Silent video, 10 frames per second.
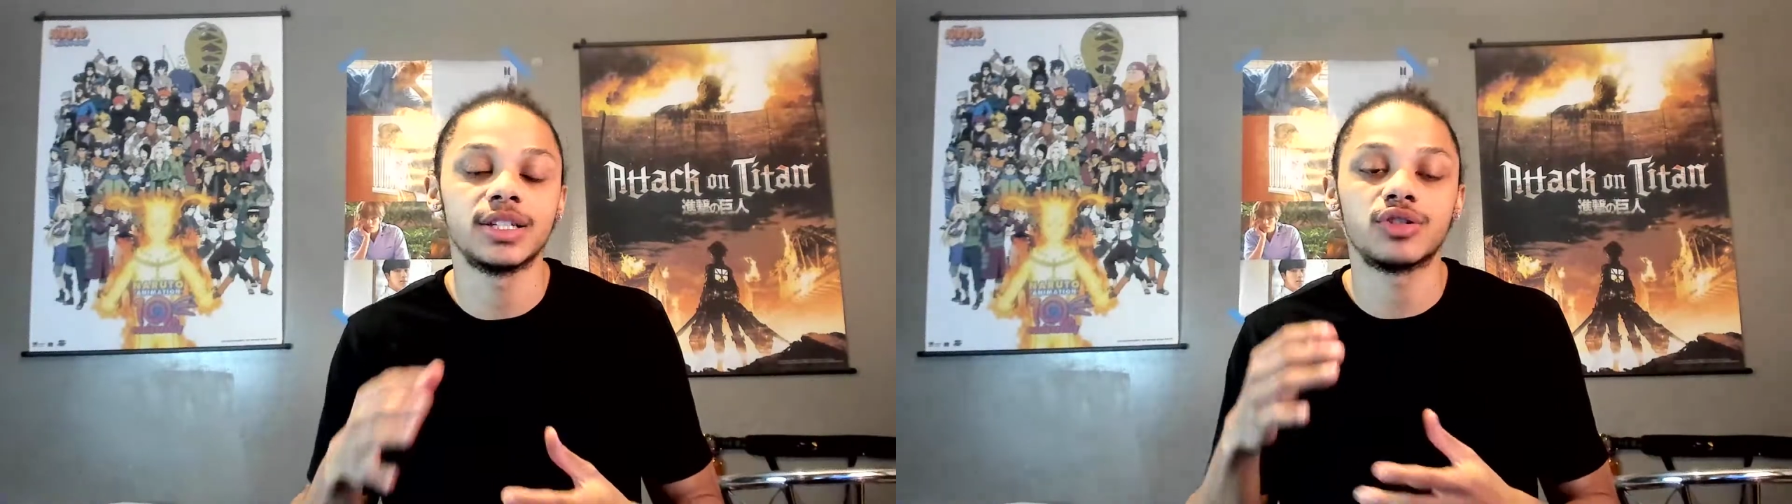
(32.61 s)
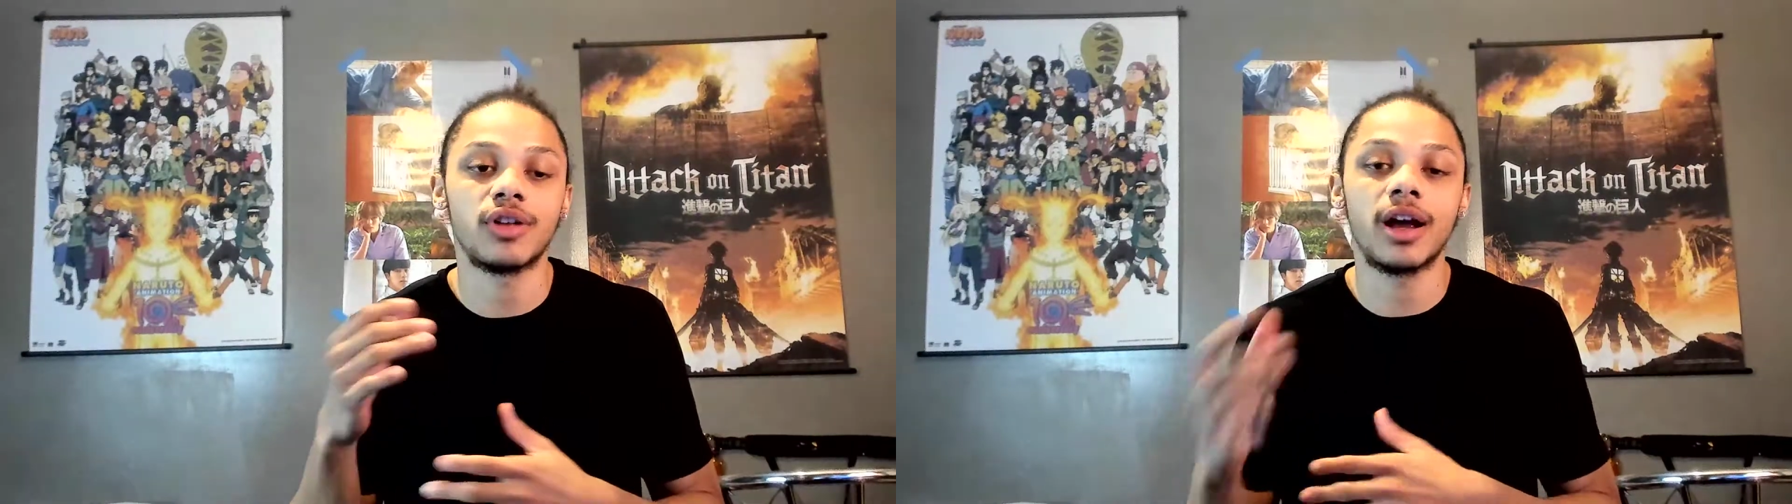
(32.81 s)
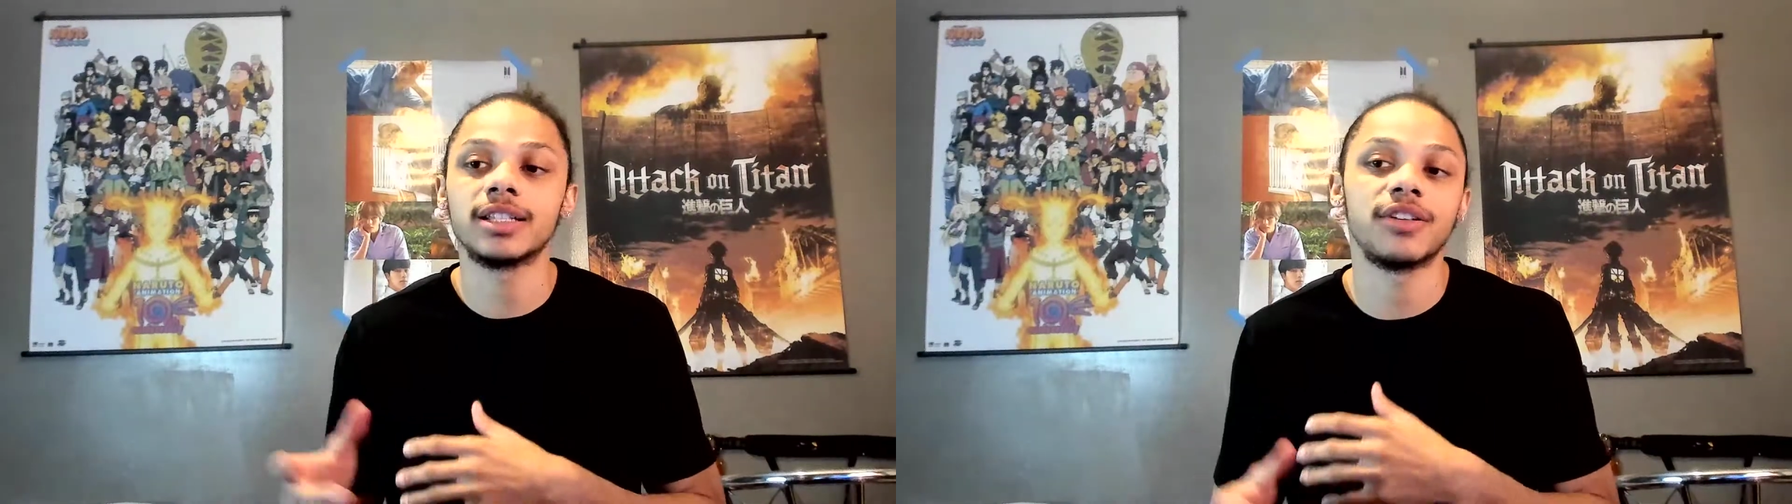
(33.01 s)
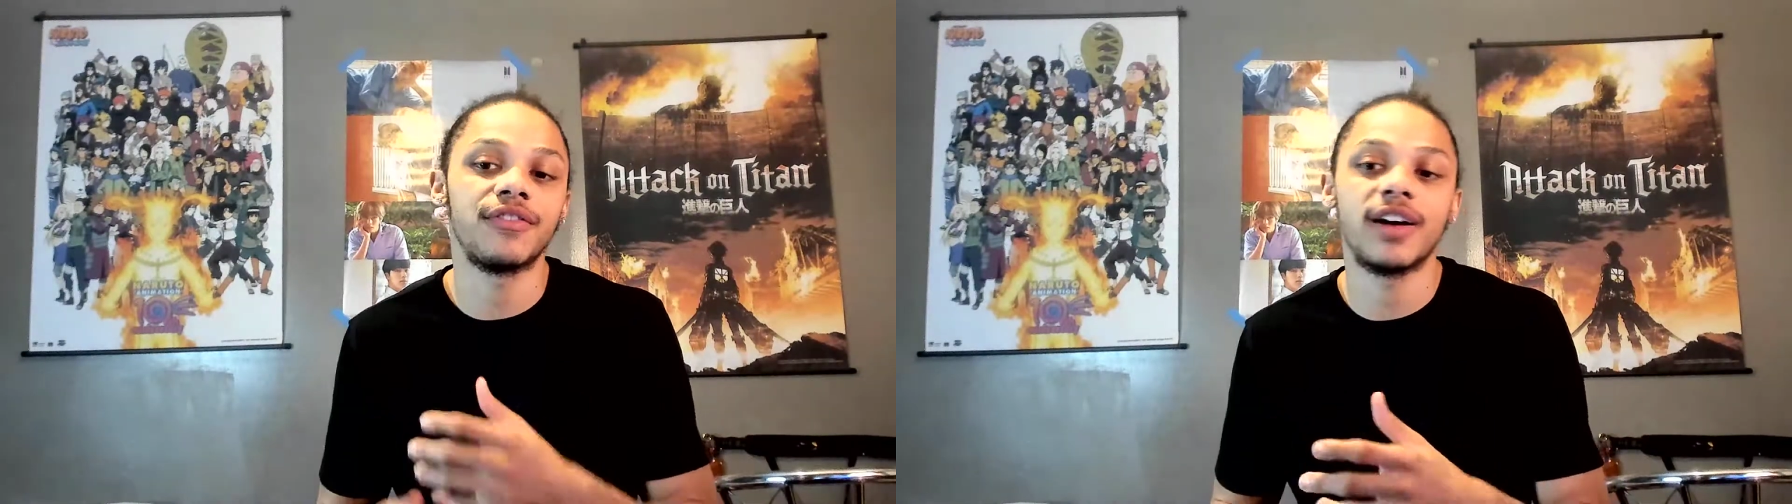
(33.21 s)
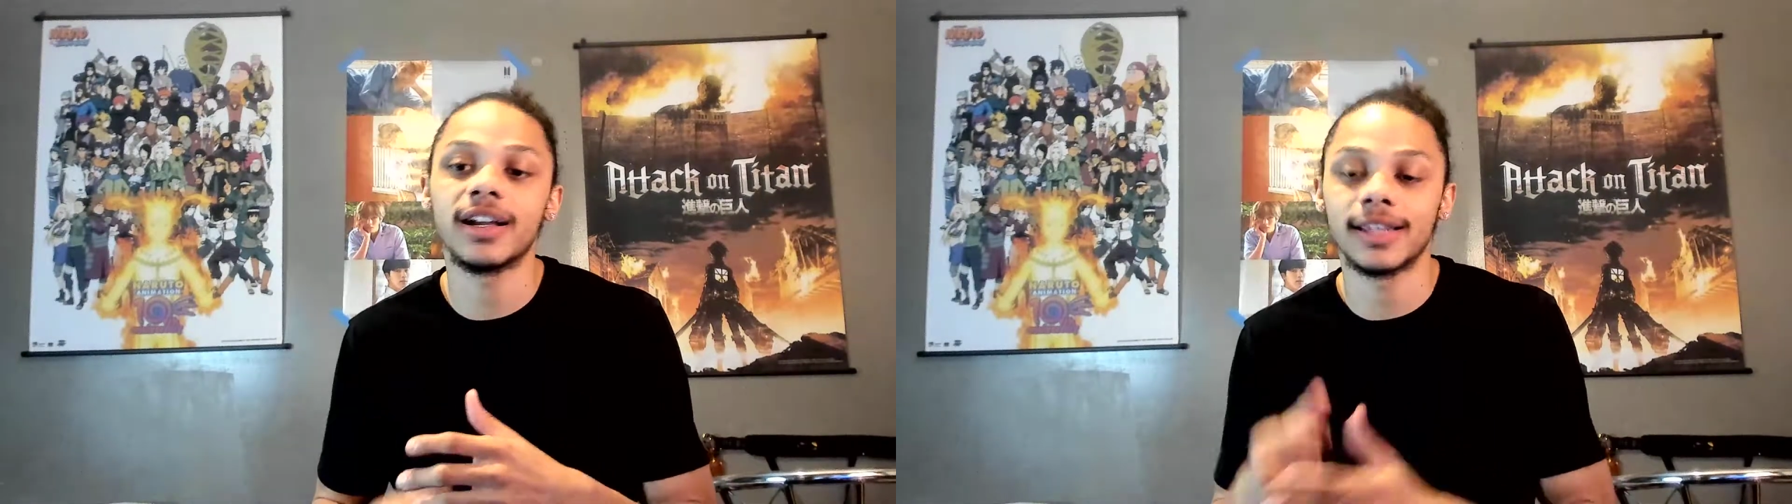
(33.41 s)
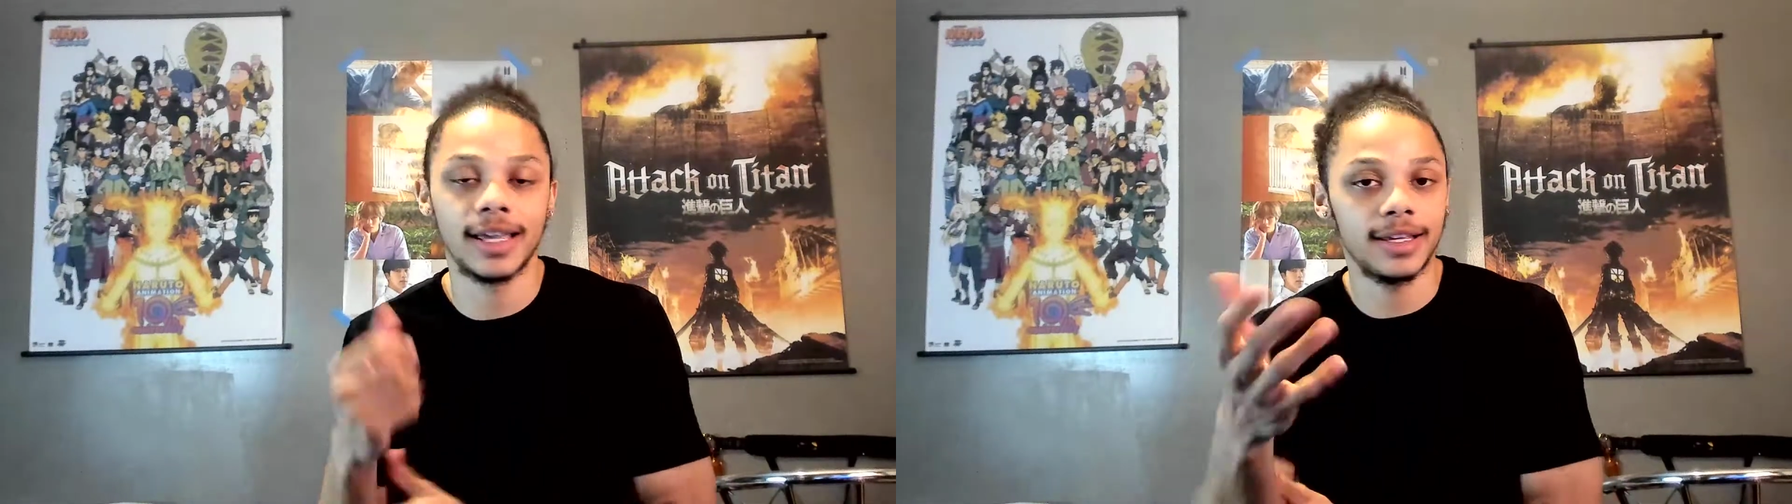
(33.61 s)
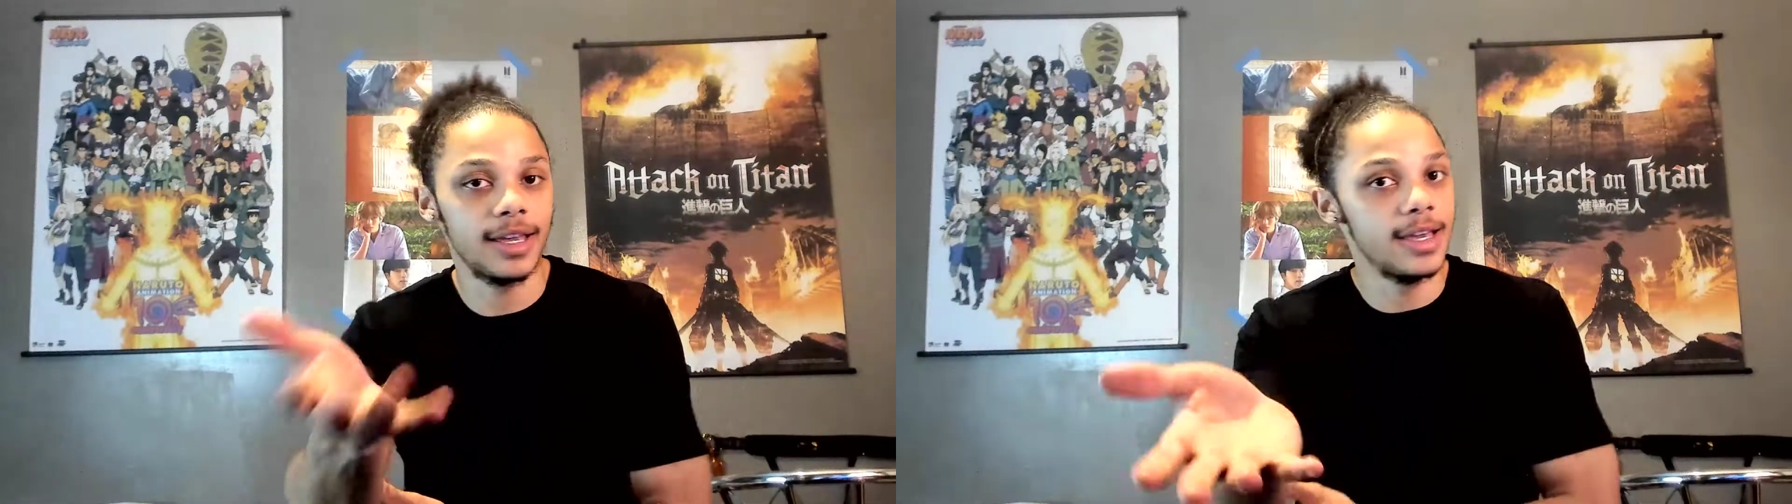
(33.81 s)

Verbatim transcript: trying to find like